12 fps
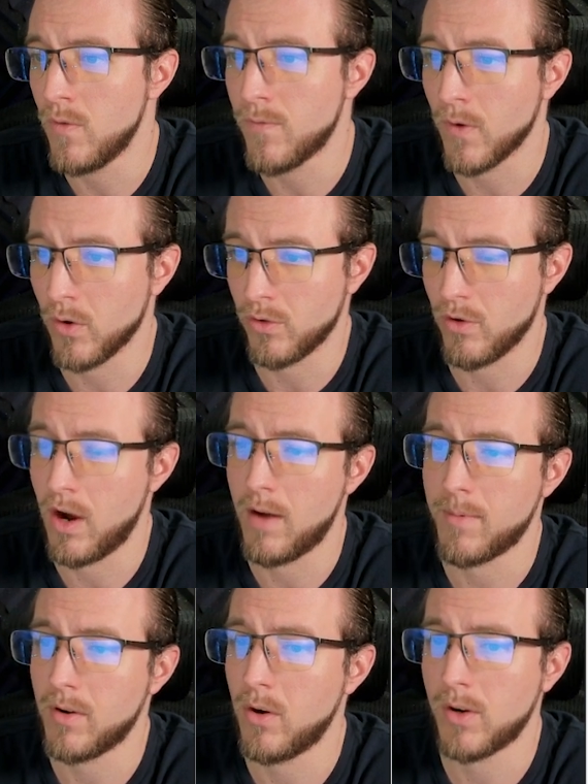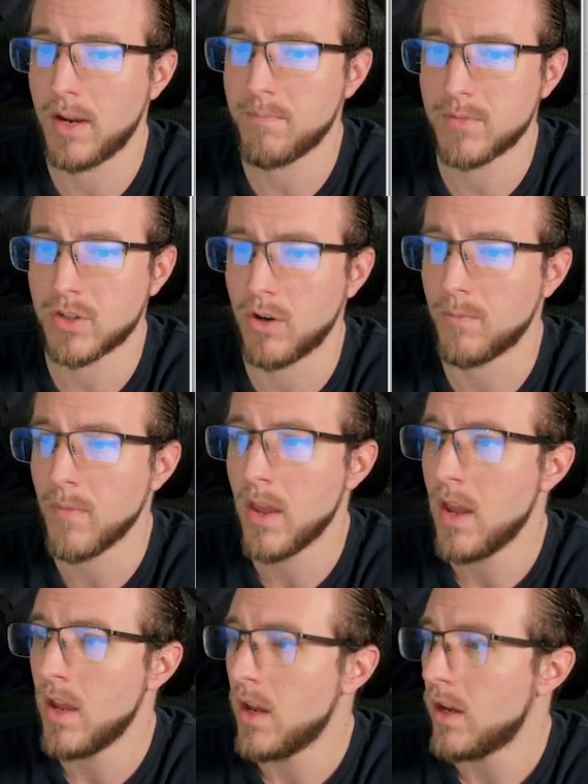move further up. Okay, so
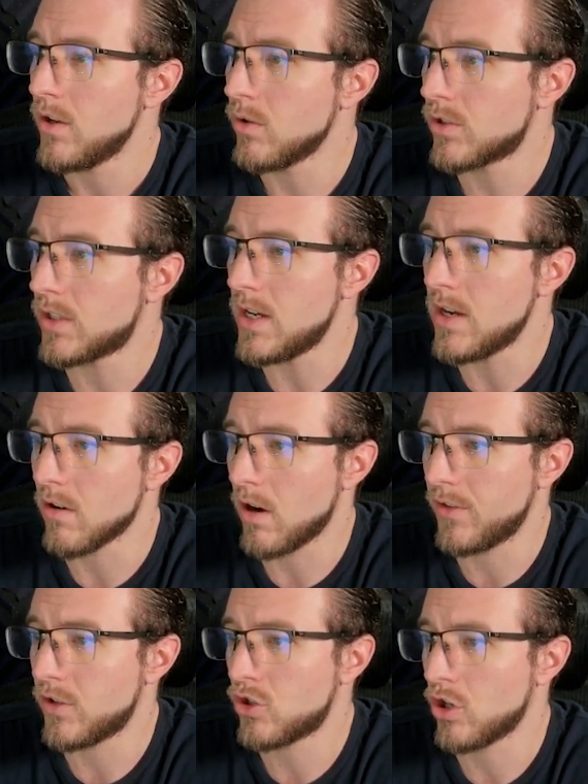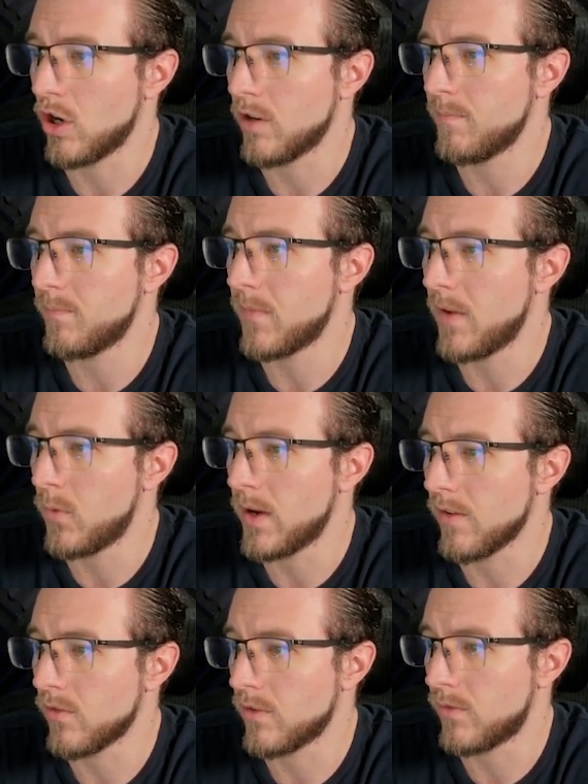you'll see here on this chart, if we
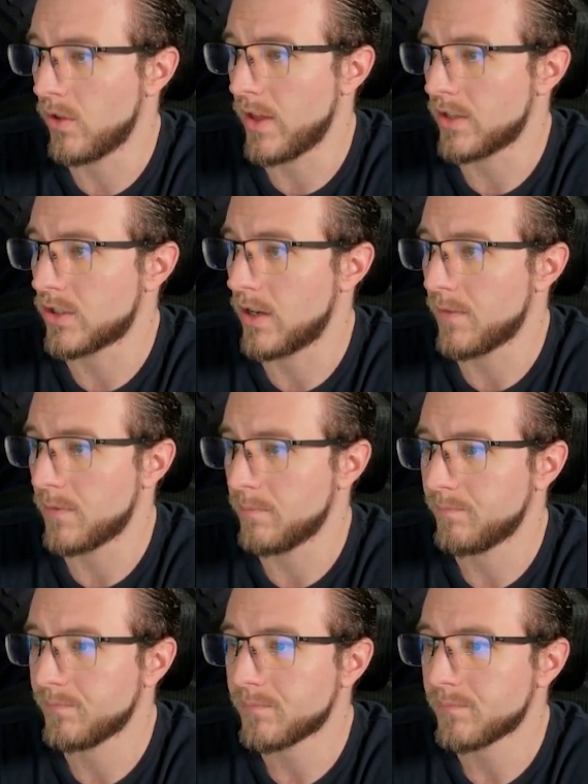get rid of all that stuff,